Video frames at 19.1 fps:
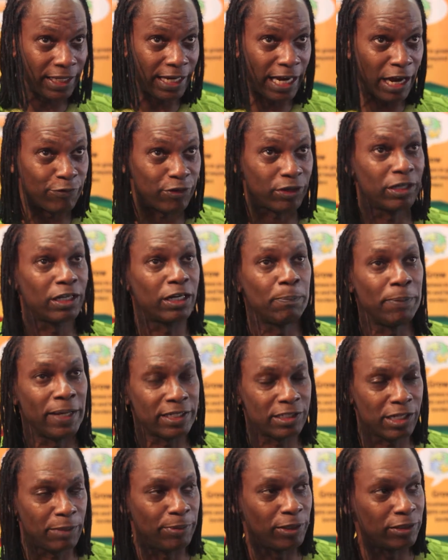African
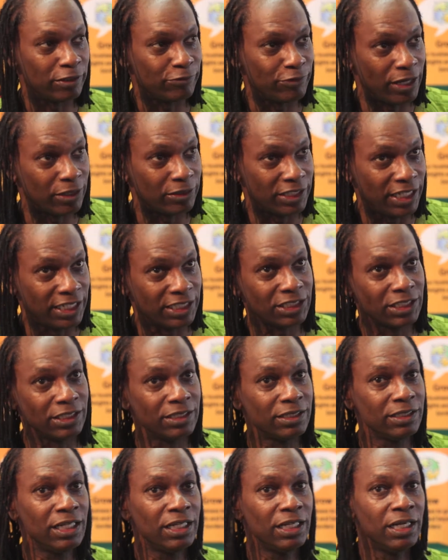Capacity Building
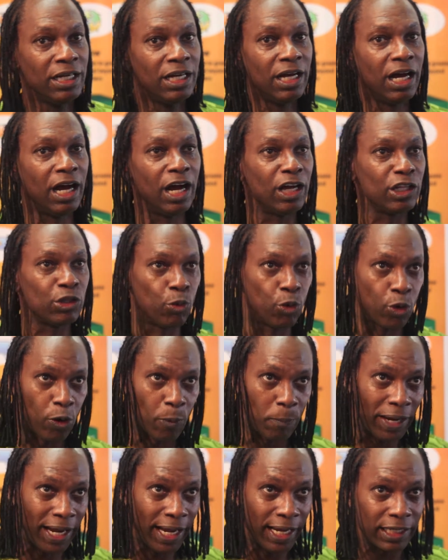Foundation, the World
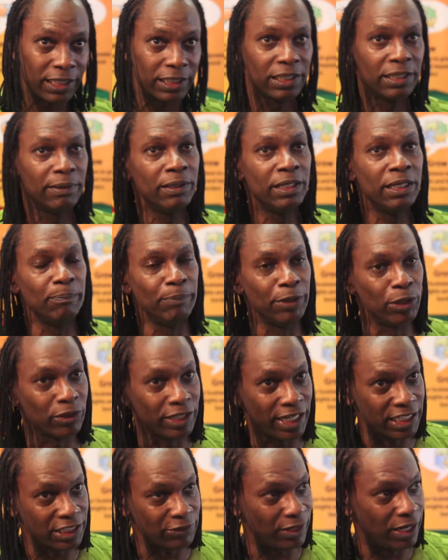Bank, Bill
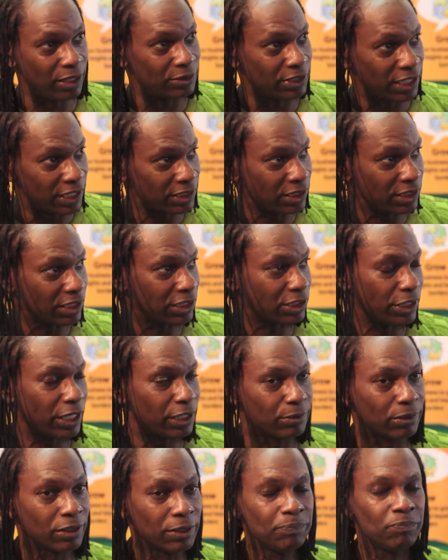Gates Foundation,
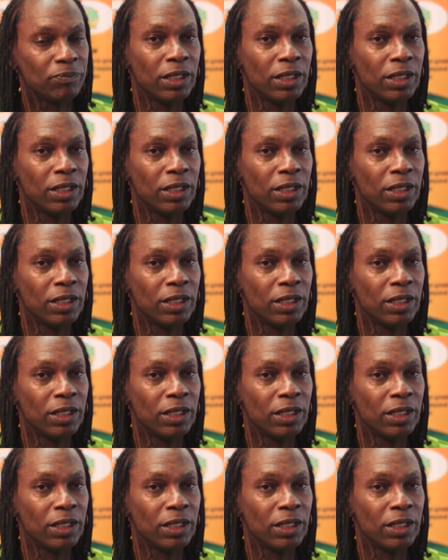etc.